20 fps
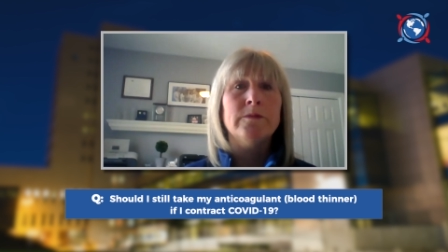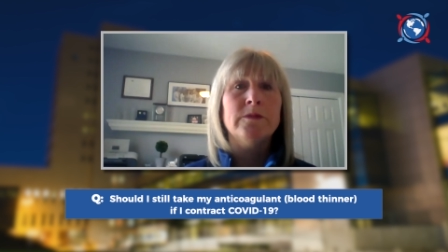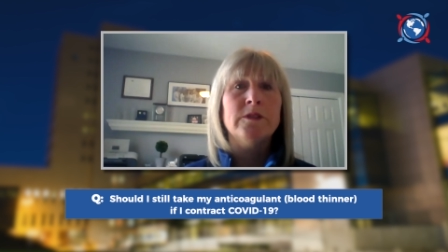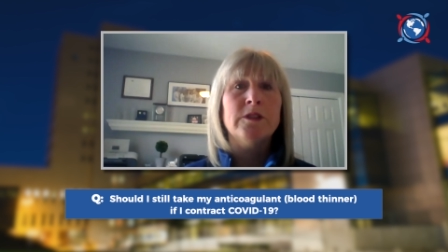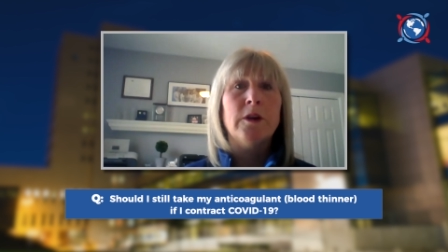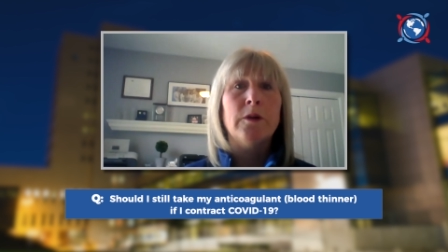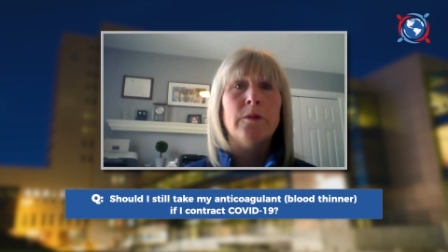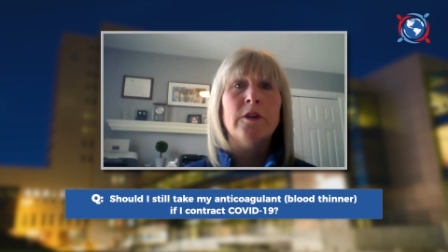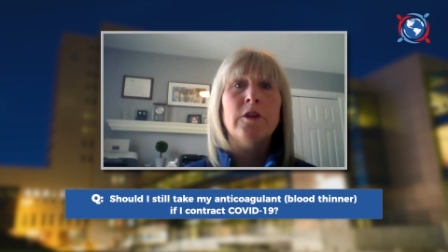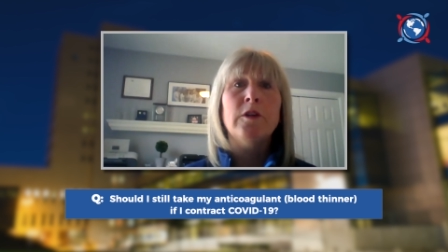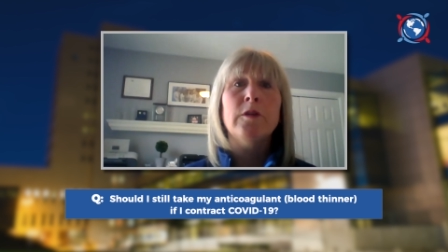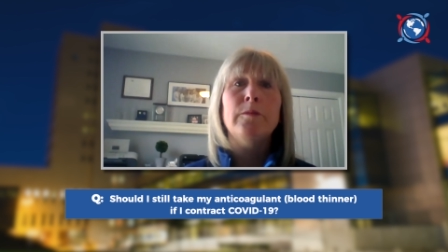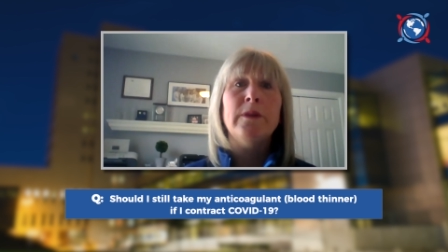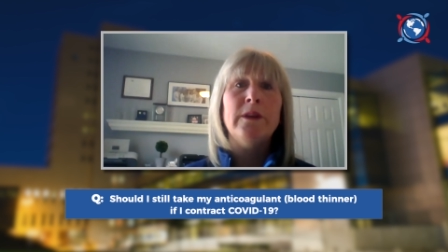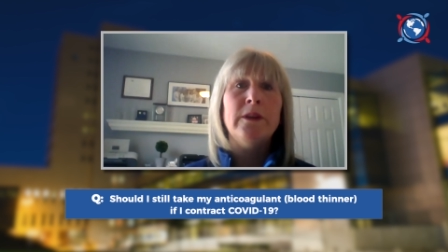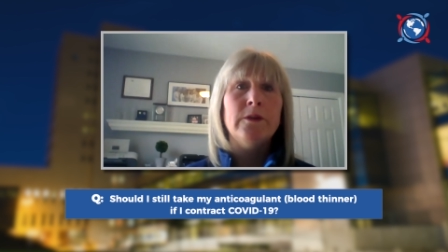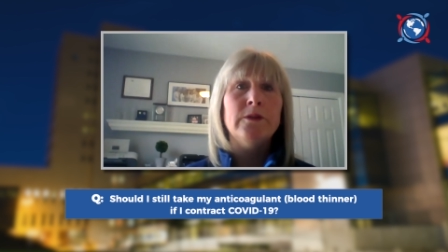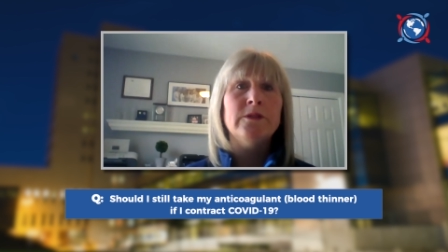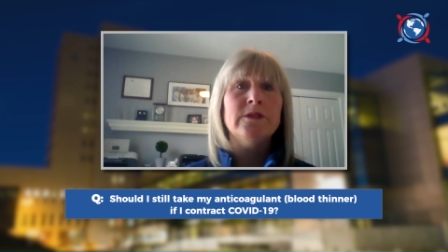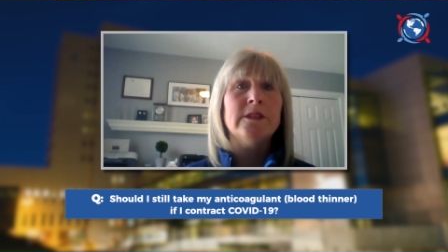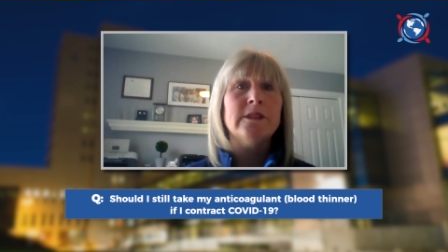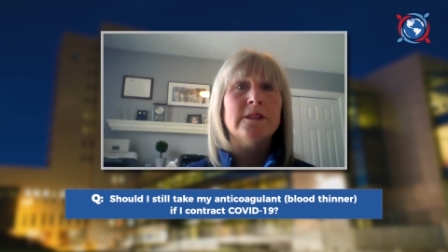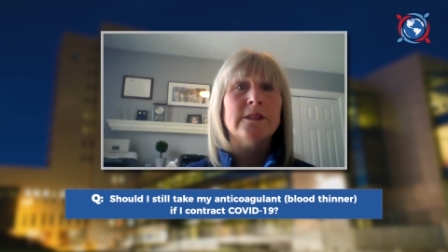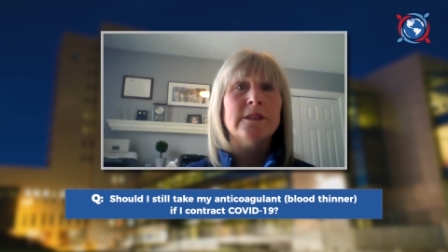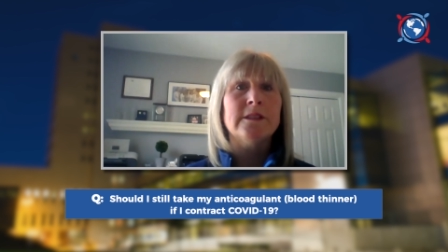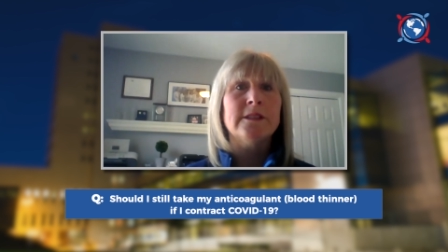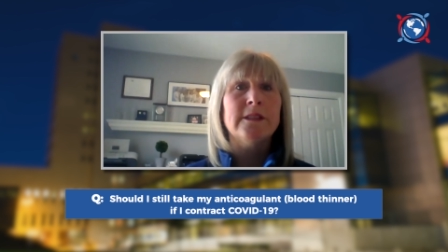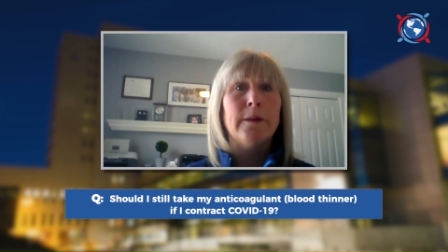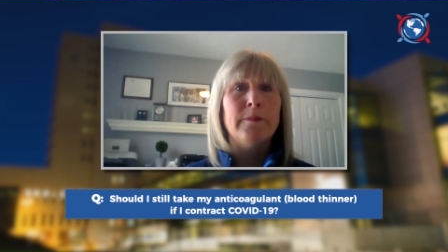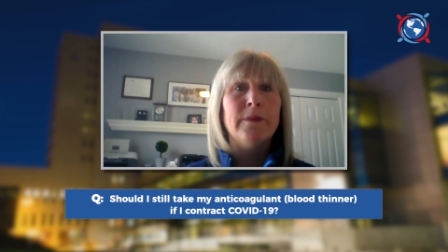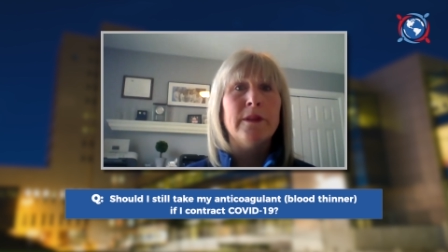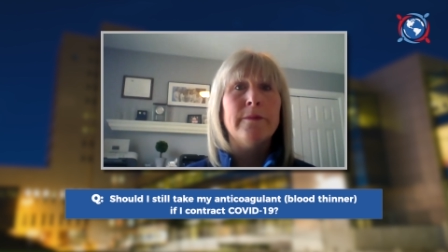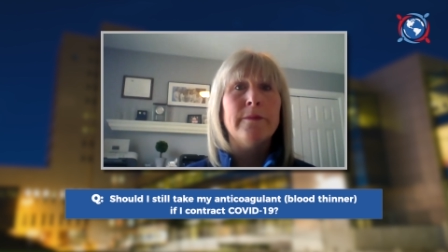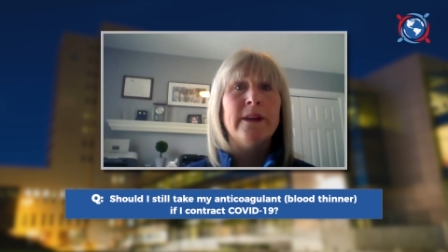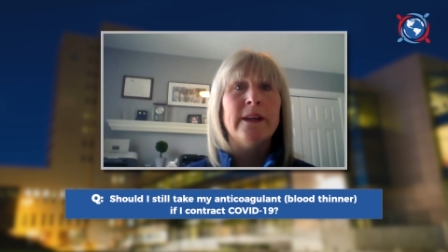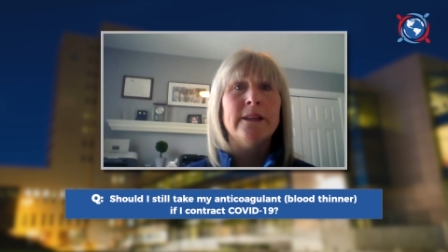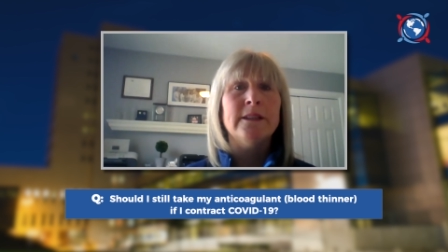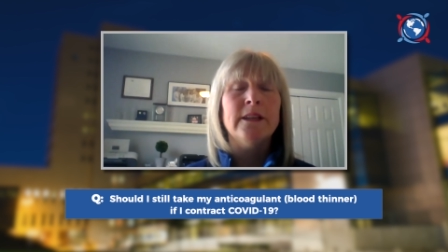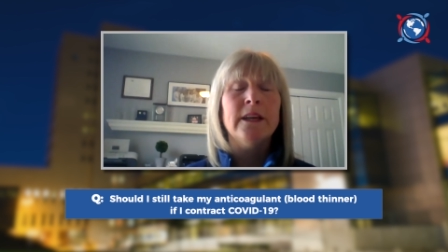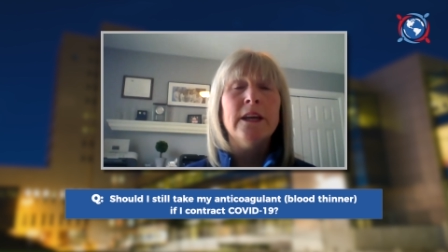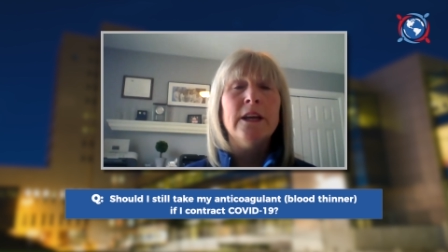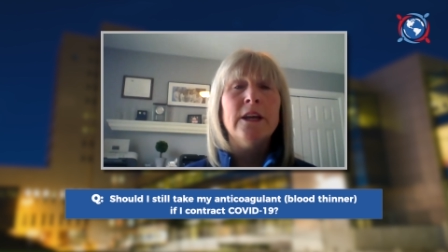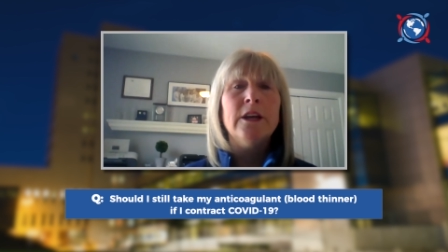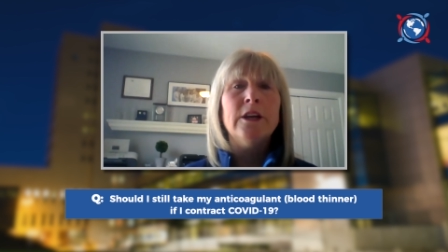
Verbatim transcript: So it could be used as a supplement